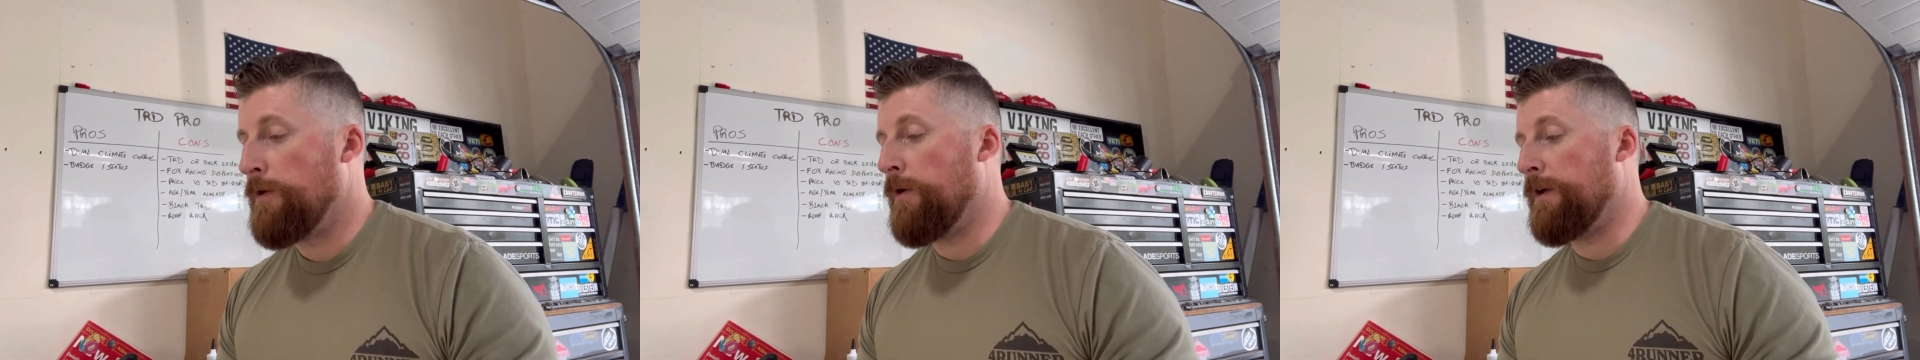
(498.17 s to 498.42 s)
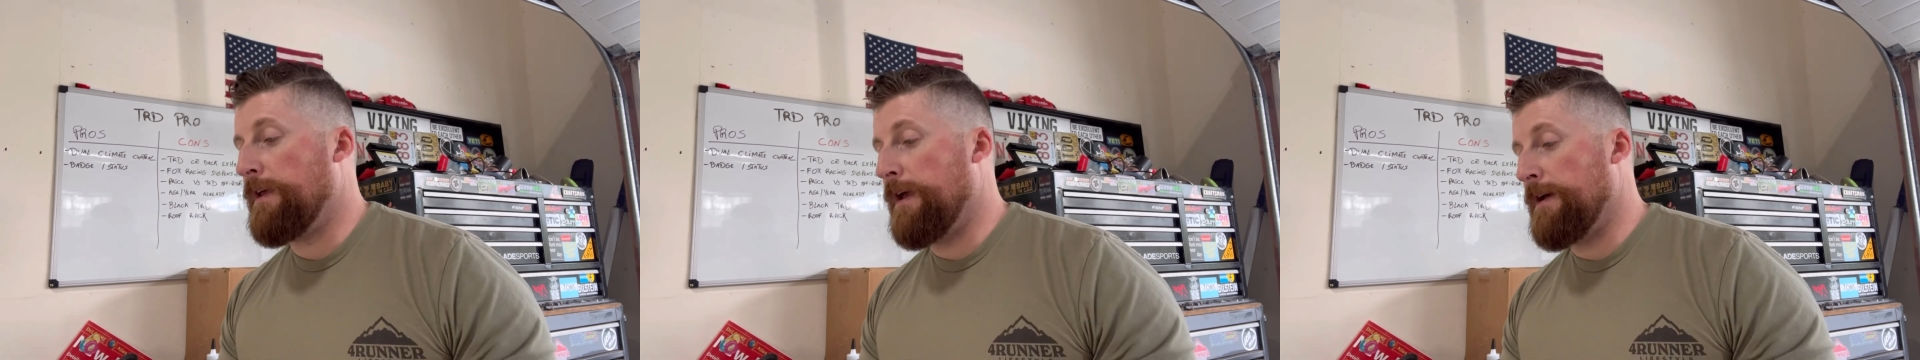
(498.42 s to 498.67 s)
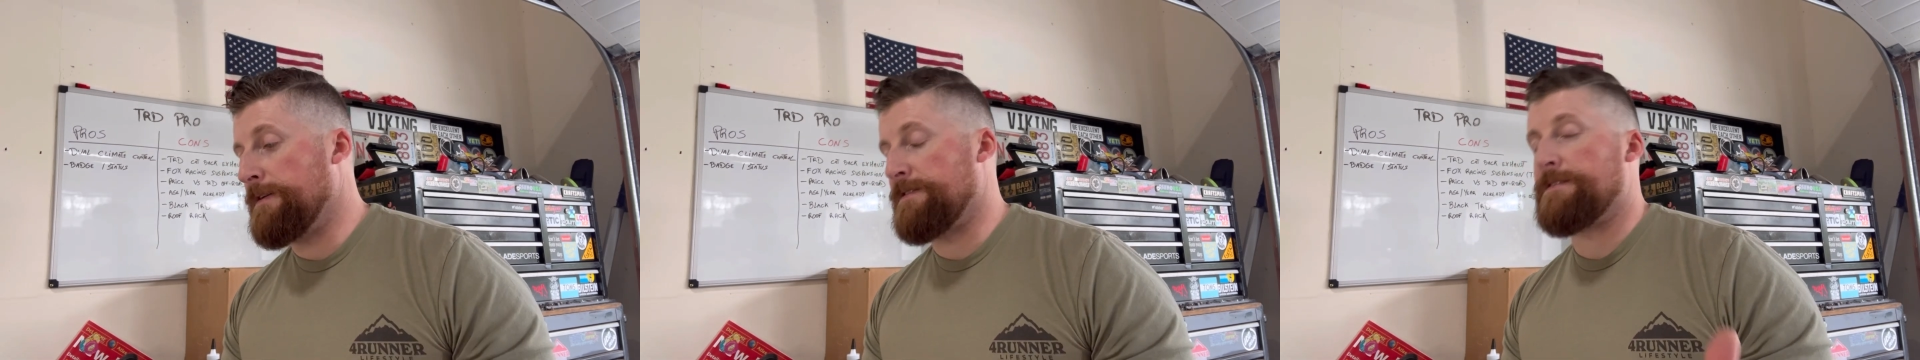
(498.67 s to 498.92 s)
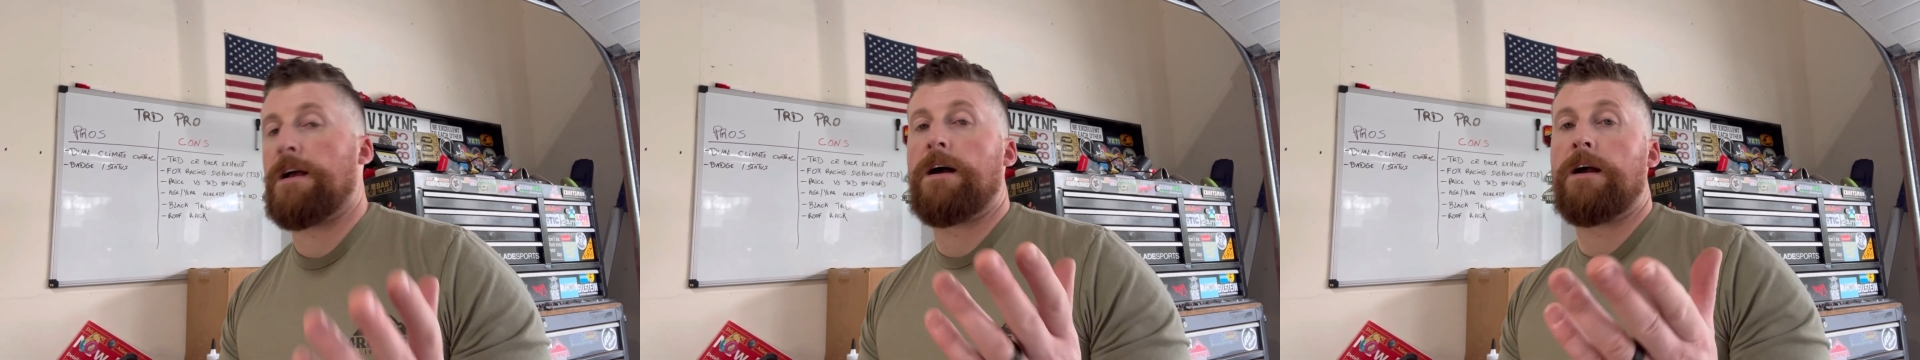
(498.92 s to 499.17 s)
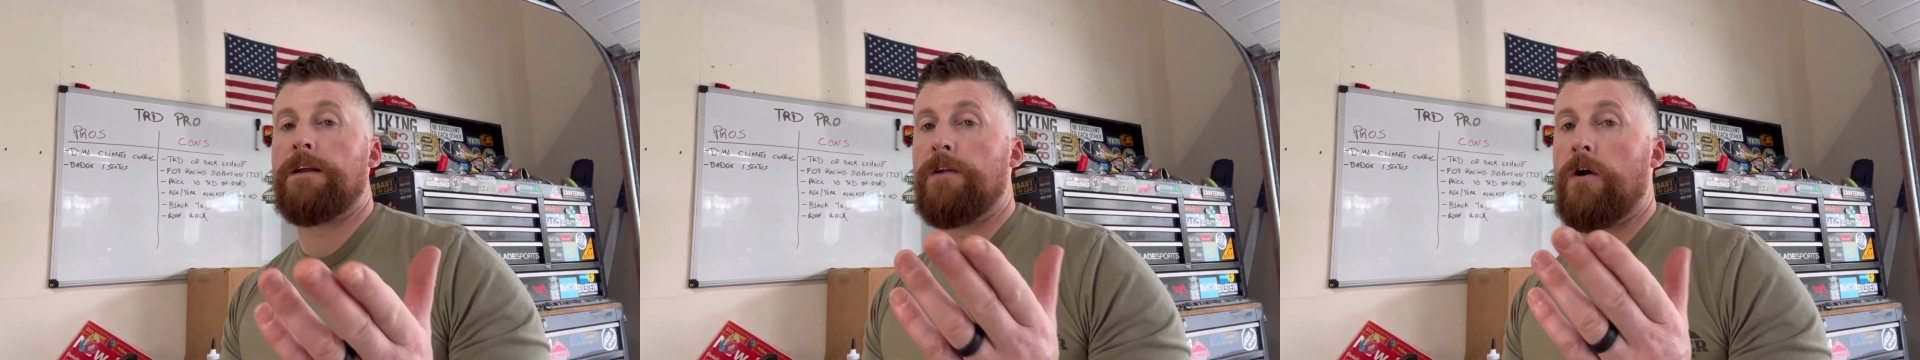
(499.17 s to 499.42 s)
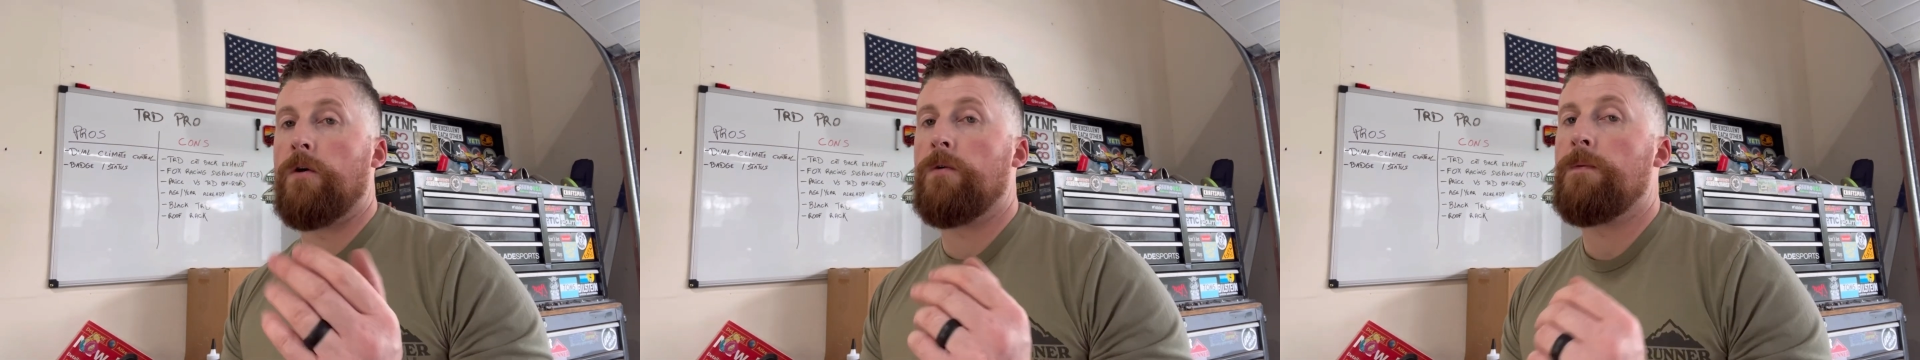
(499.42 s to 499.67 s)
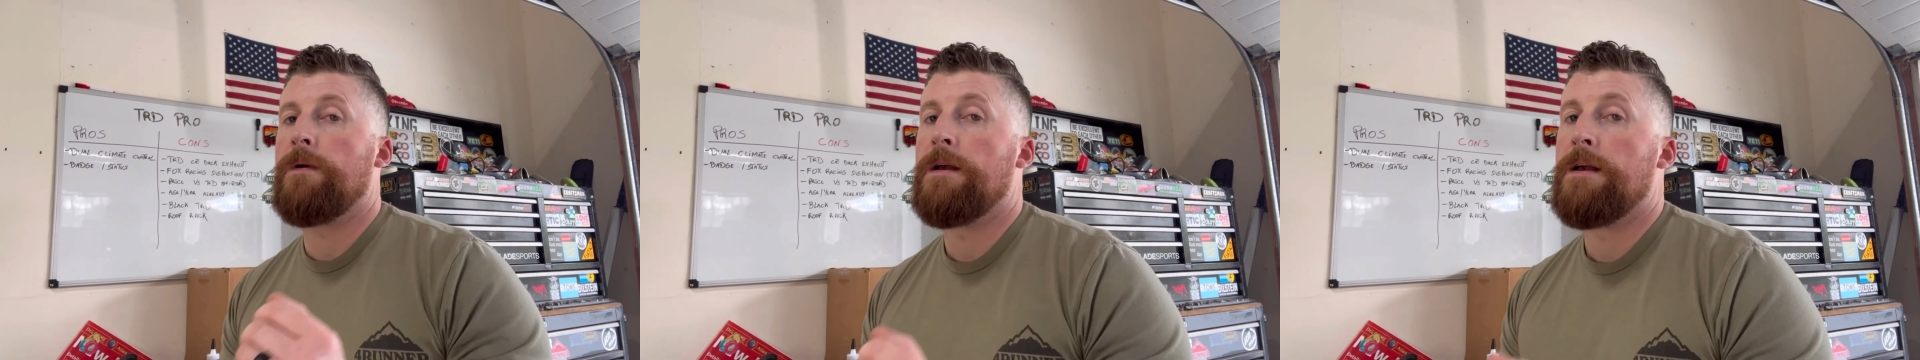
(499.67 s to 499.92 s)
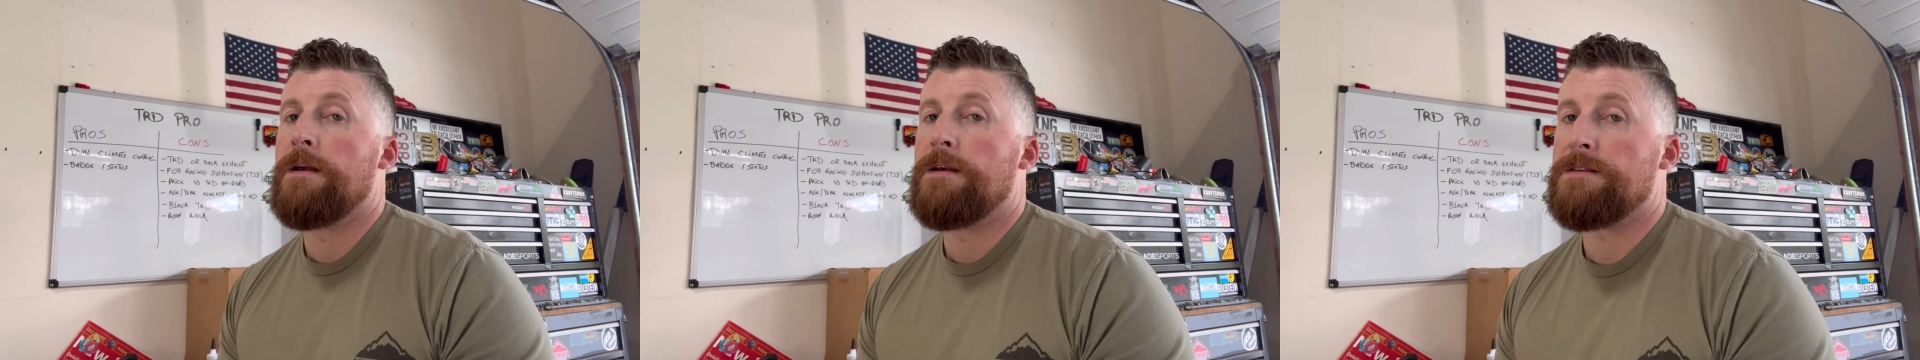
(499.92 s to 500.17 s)
Yes, I know.
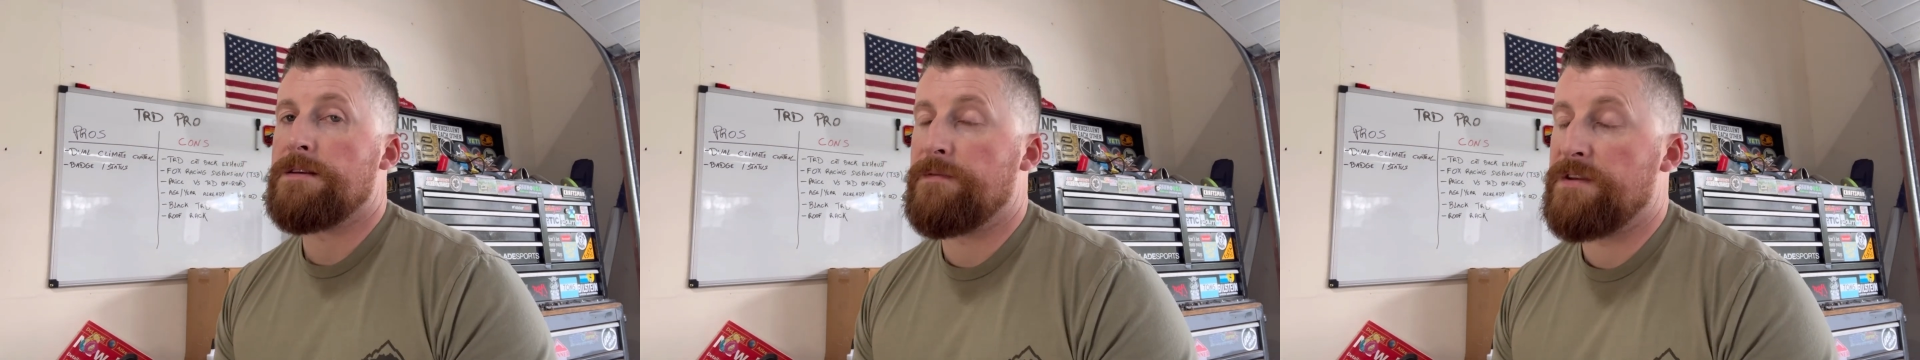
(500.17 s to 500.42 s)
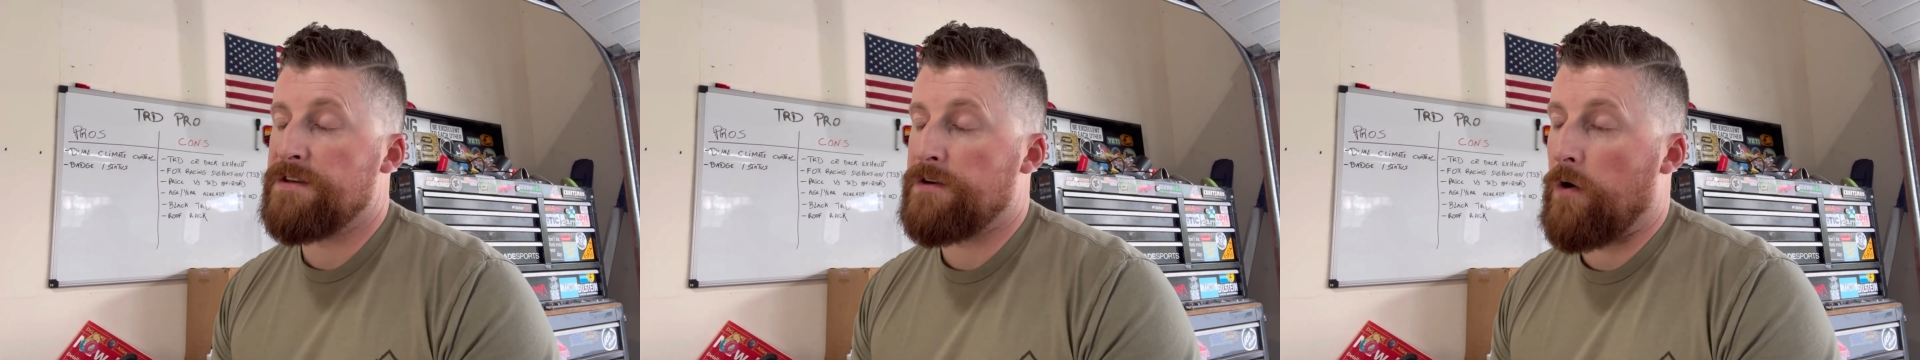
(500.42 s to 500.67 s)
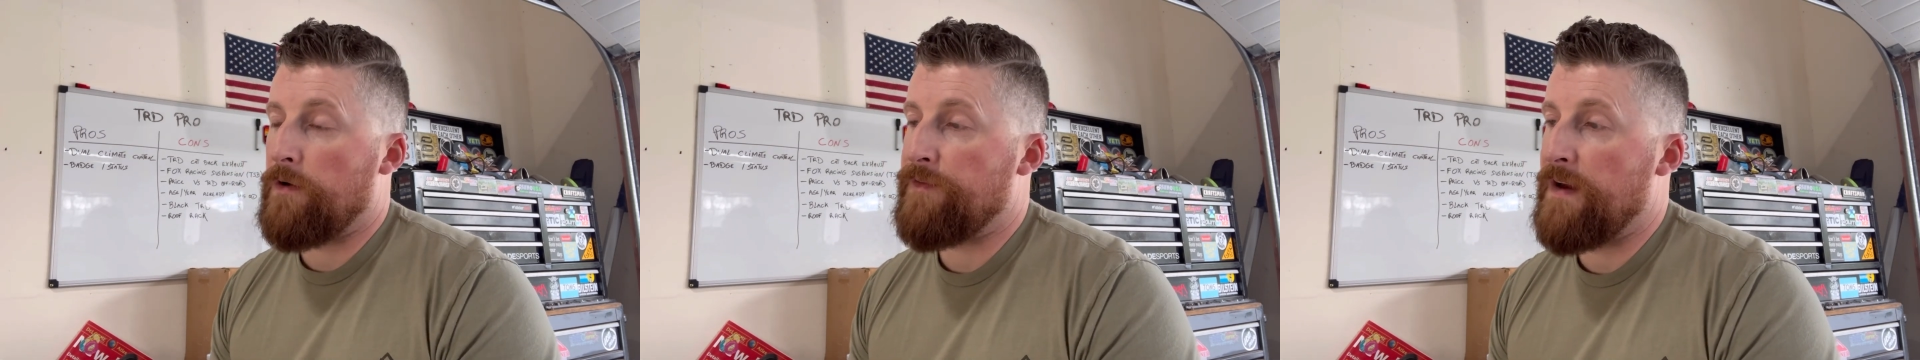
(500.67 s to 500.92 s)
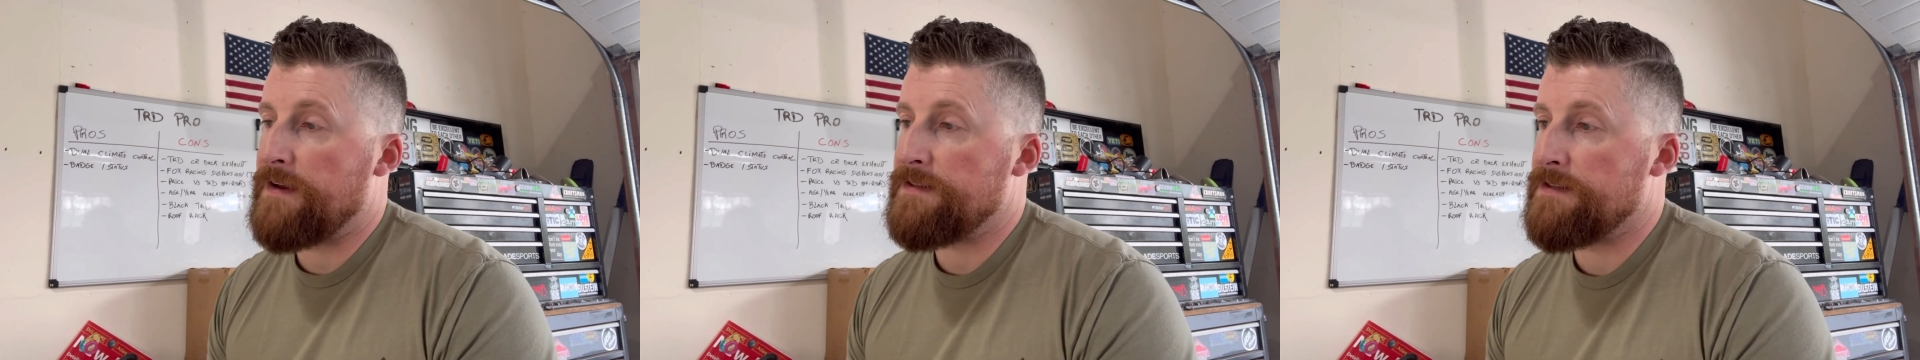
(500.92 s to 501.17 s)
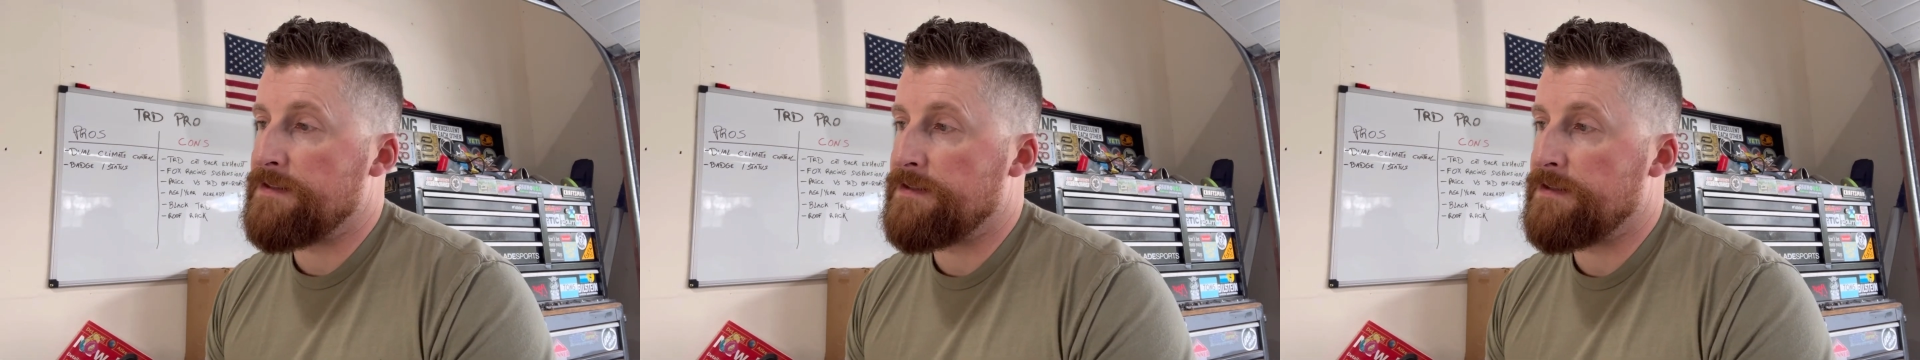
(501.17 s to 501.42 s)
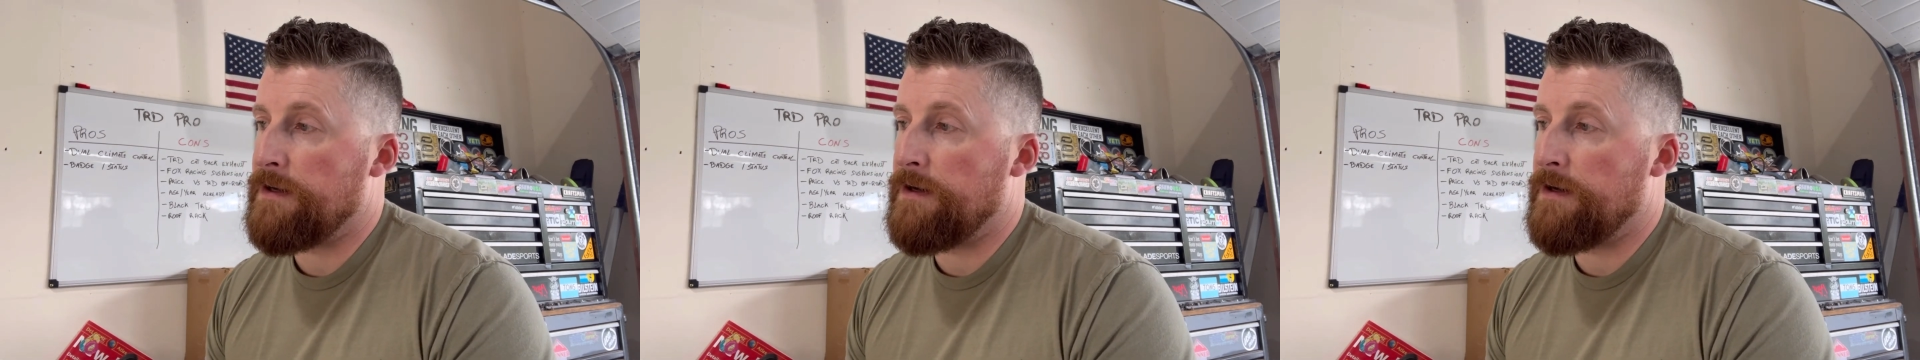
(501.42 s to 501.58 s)
Some of these Carfaxes,